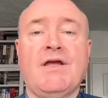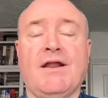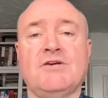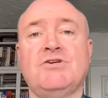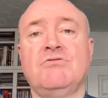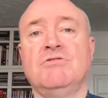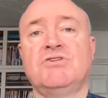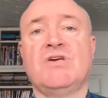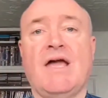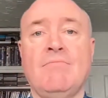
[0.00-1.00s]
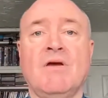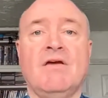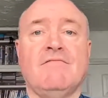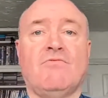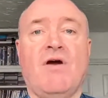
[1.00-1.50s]
We can actually do the same
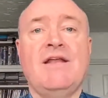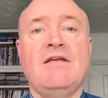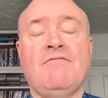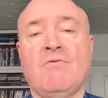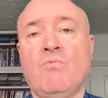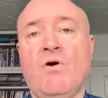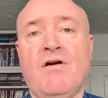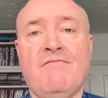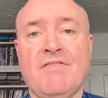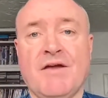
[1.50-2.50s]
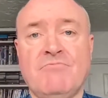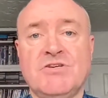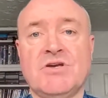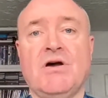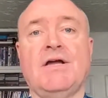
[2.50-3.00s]
for any of them wherever they
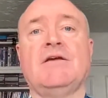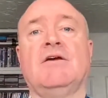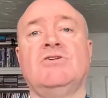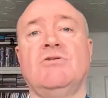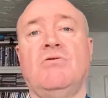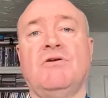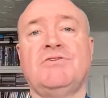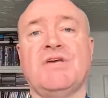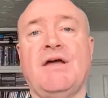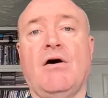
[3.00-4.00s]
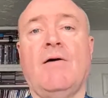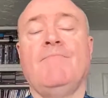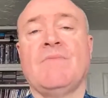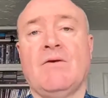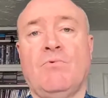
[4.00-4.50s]
reside, as long as they
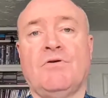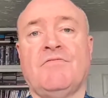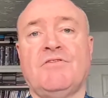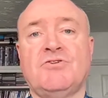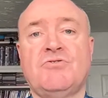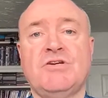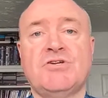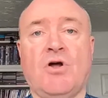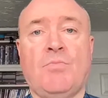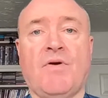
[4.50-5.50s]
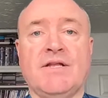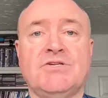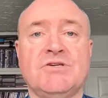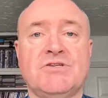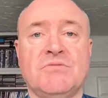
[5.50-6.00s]
are one of the traditional
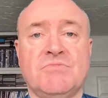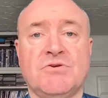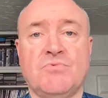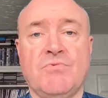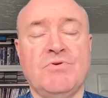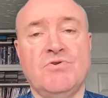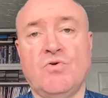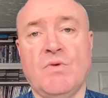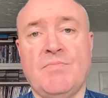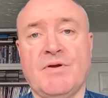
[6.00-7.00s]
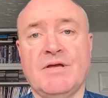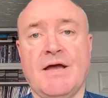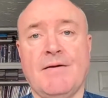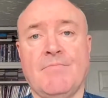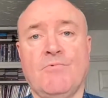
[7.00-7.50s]
operating systems that we would normally
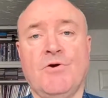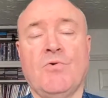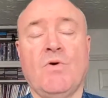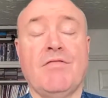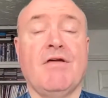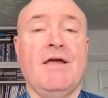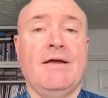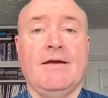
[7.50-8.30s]
work with.